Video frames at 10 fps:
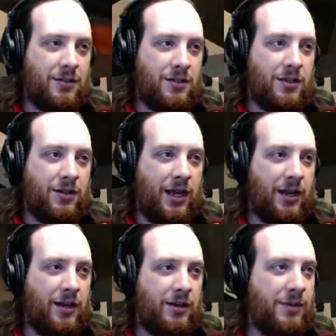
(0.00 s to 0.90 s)
Okay.
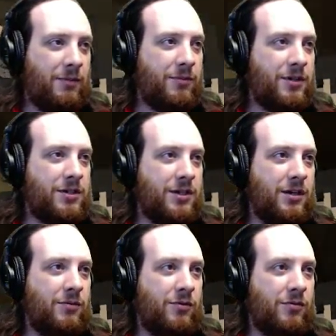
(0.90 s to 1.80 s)
I'm just gonna
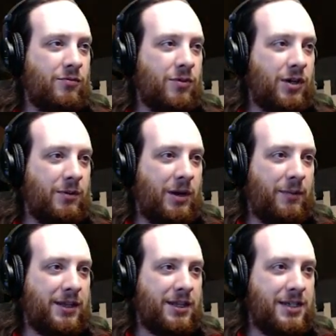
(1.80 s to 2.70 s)
work out. I'll make
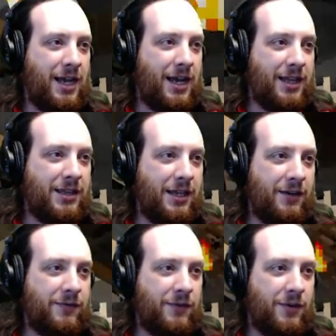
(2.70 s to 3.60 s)
the dye thing
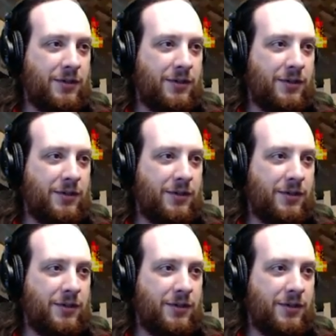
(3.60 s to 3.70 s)
first.